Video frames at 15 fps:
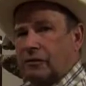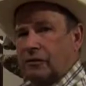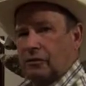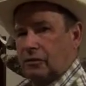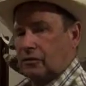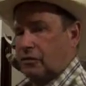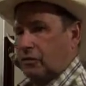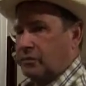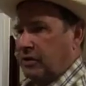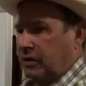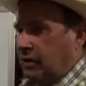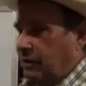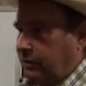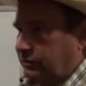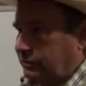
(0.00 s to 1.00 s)
your
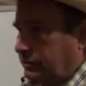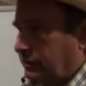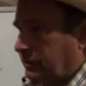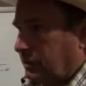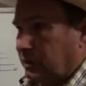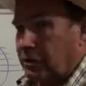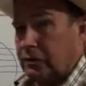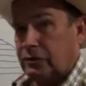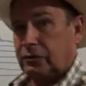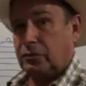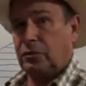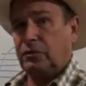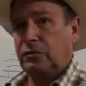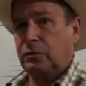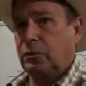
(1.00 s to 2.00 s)
GPS, and here's the
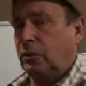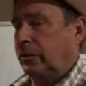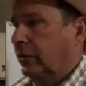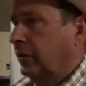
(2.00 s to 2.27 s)
most important